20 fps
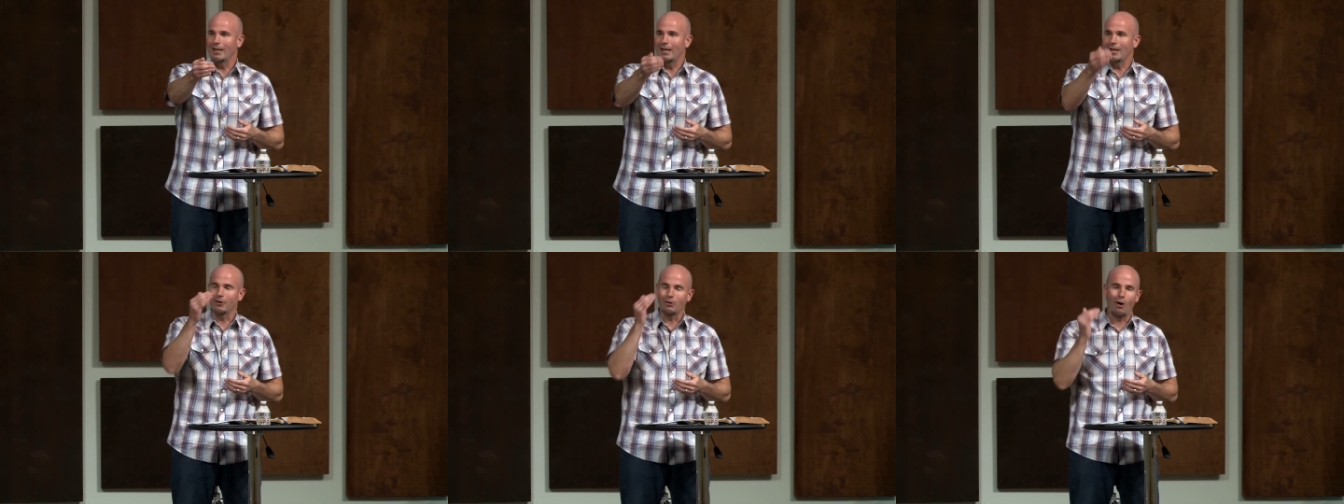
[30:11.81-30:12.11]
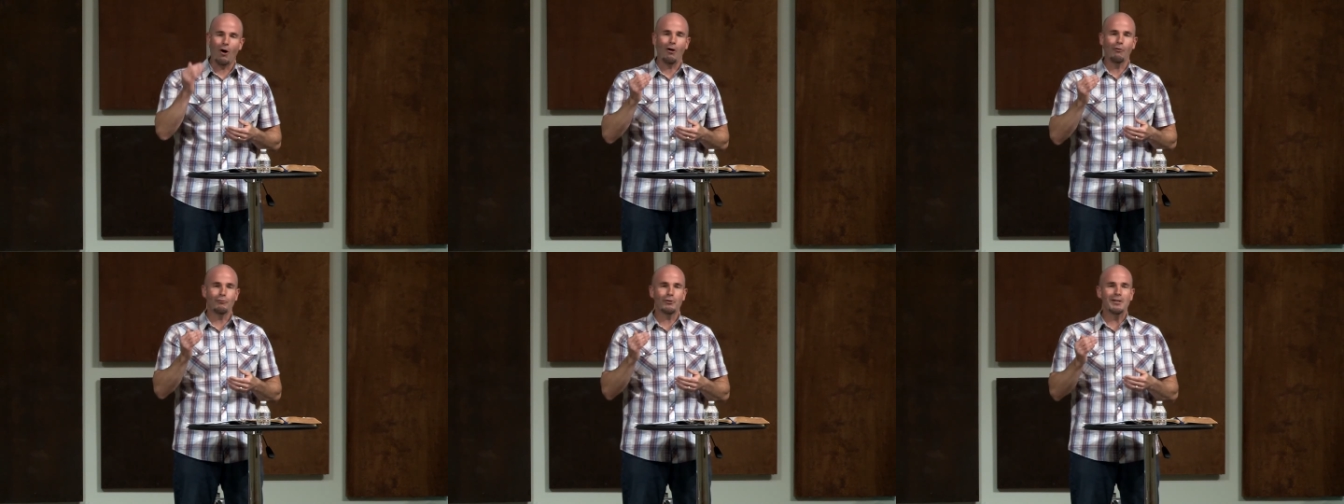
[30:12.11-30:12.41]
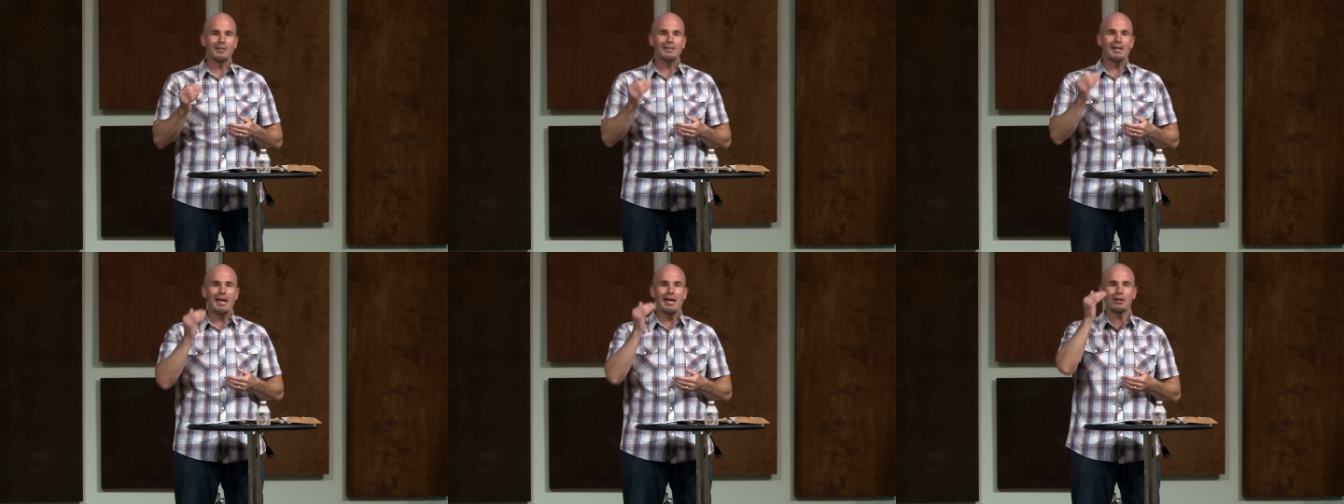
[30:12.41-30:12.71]
it
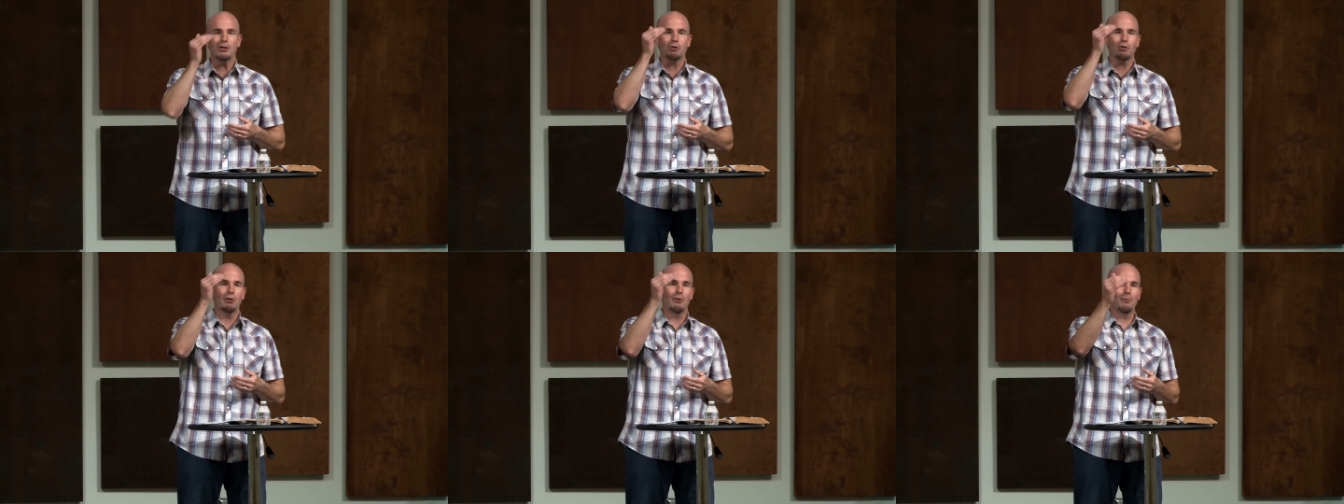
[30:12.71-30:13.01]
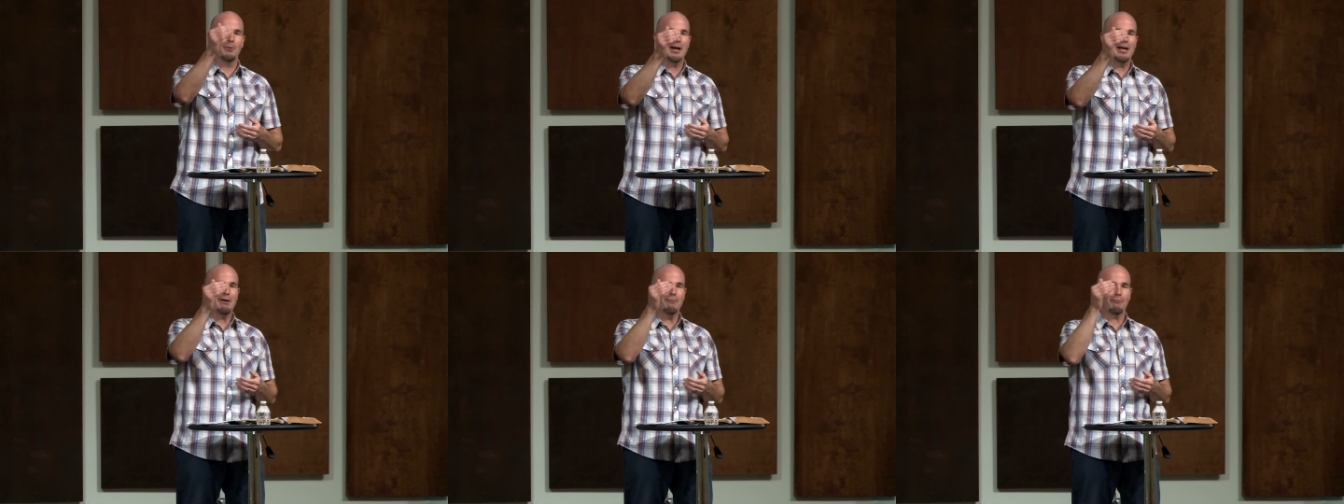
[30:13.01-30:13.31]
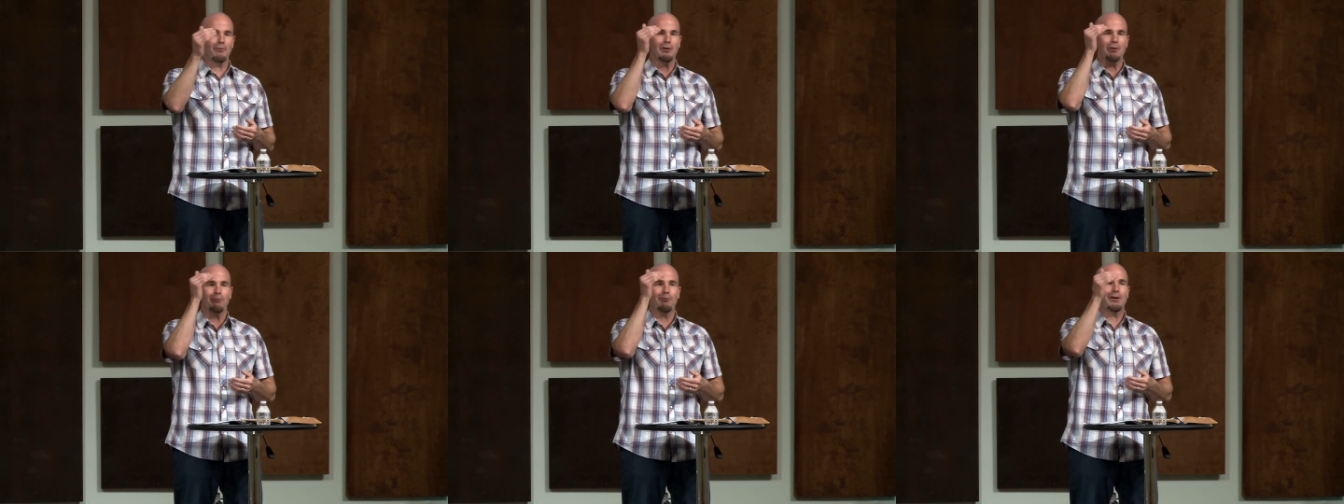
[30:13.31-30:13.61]
often takes you away
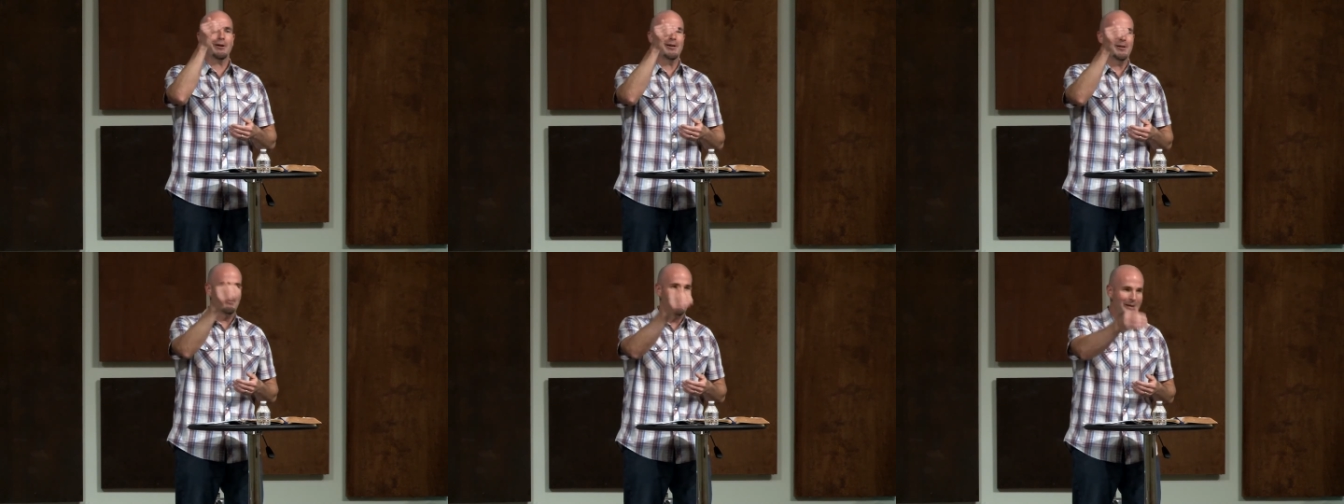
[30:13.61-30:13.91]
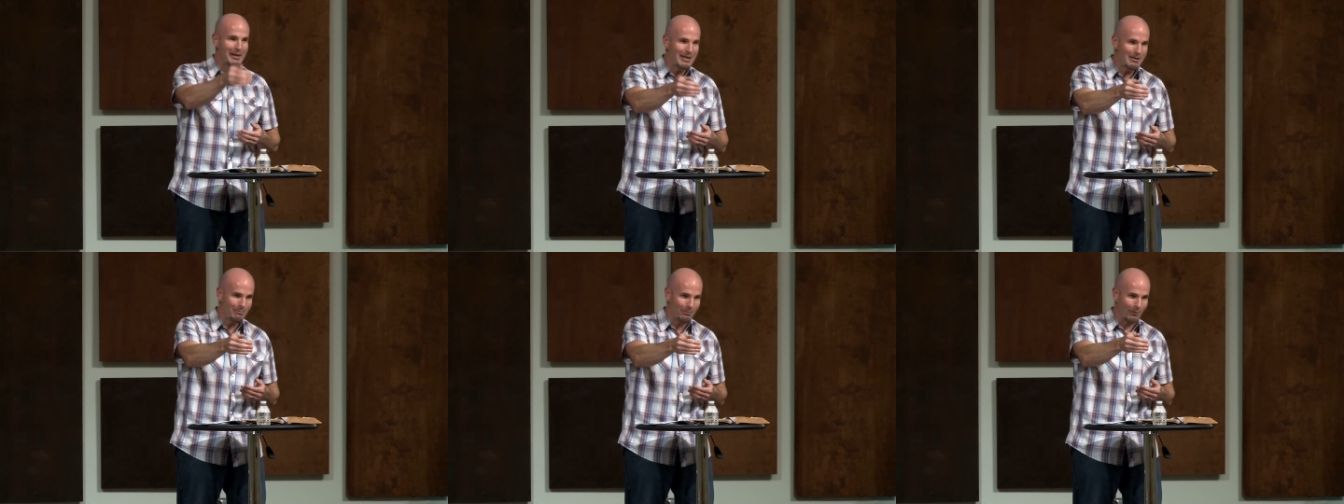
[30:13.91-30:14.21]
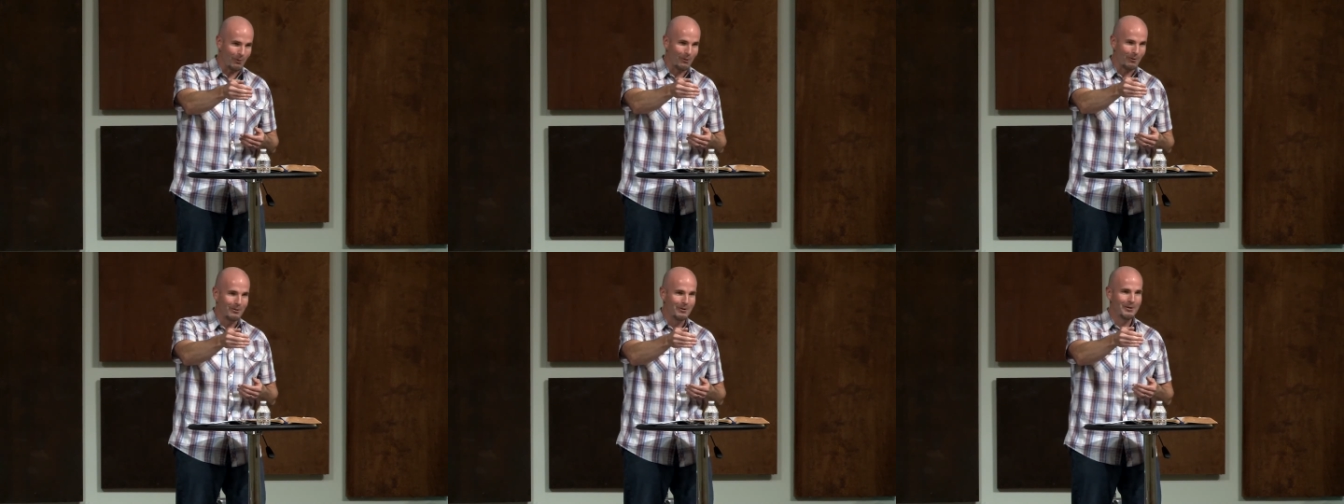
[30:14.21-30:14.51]
from the very
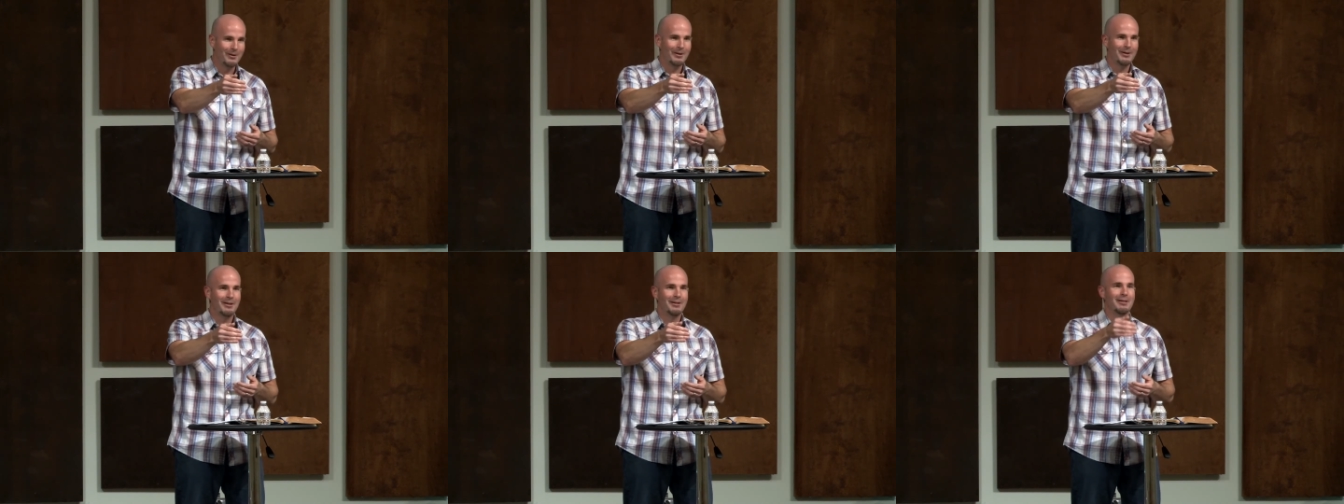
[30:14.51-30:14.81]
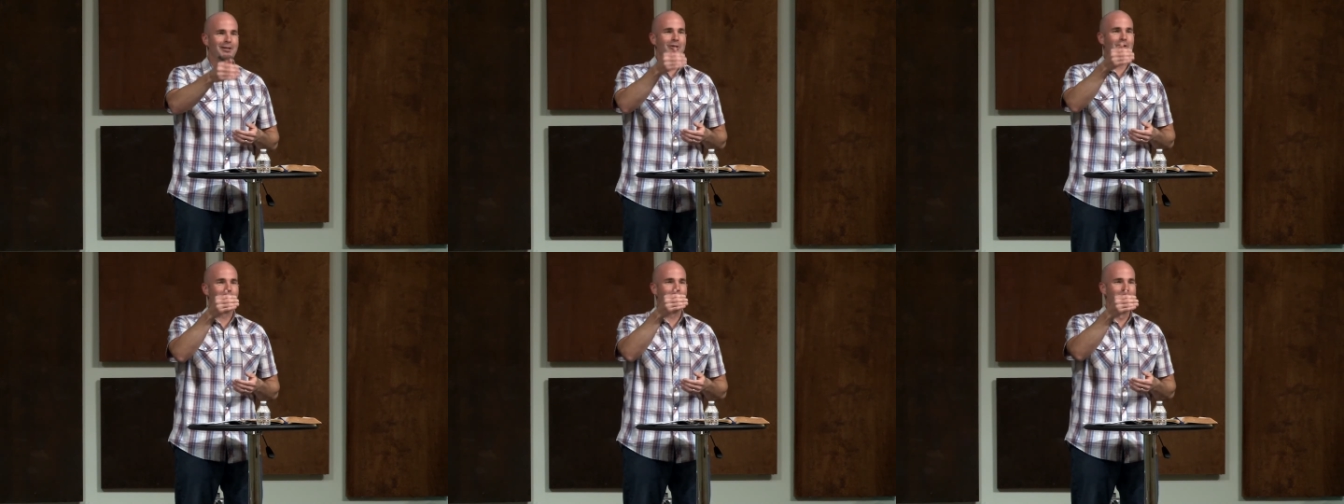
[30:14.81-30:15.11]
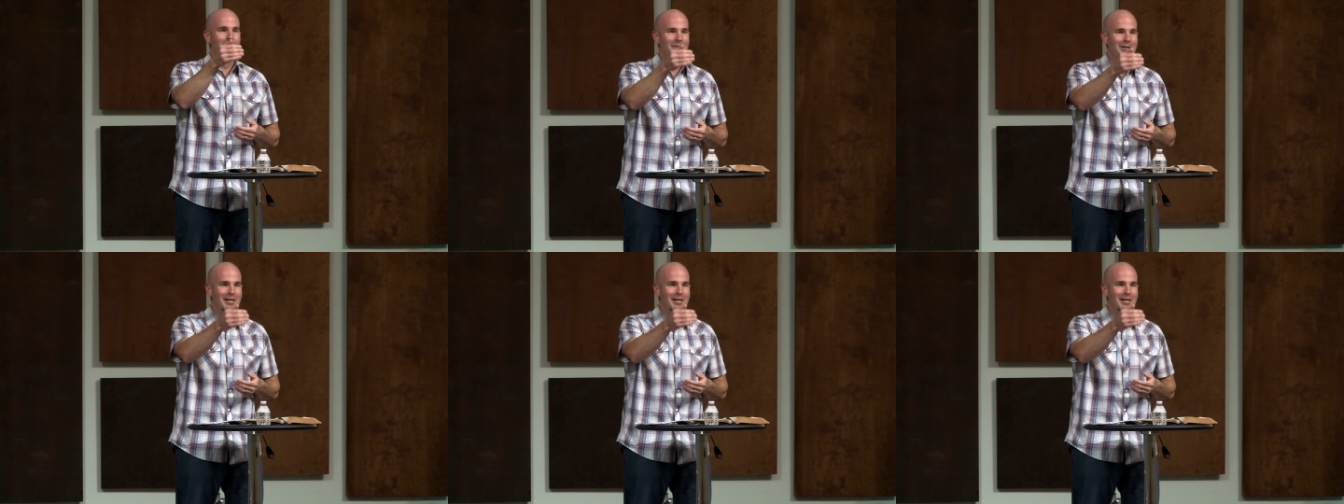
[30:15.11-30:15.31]
people that you